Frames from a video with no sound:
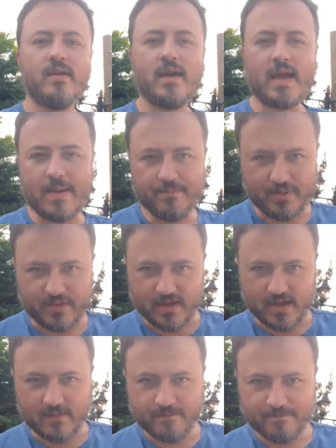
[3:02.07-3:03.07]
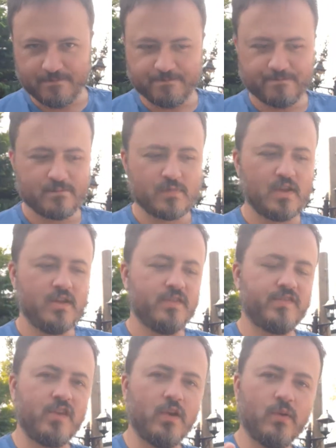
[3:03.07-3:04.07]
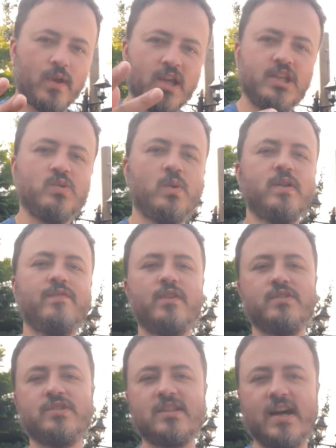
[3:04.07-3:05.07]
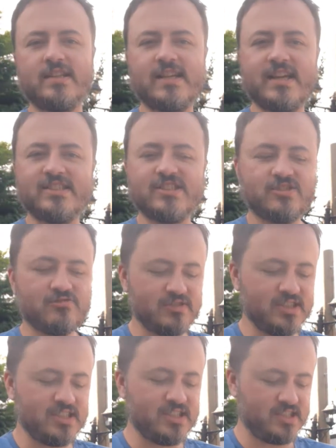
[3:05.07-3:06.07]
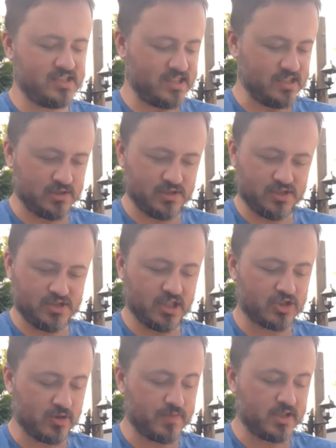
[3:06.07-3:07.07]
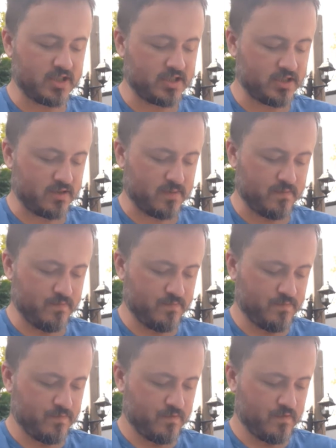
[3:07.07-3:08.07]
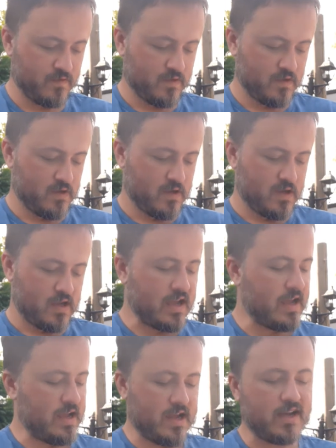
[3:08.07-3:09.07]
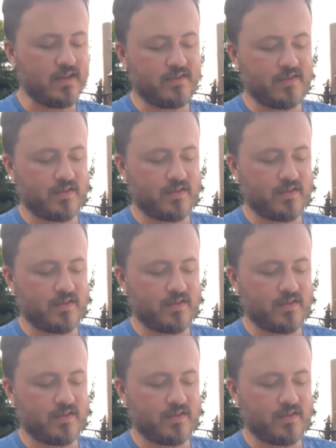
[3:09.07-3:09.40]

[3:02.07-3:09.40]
empathy. So each one of those stats has 3 skills attributed to them, and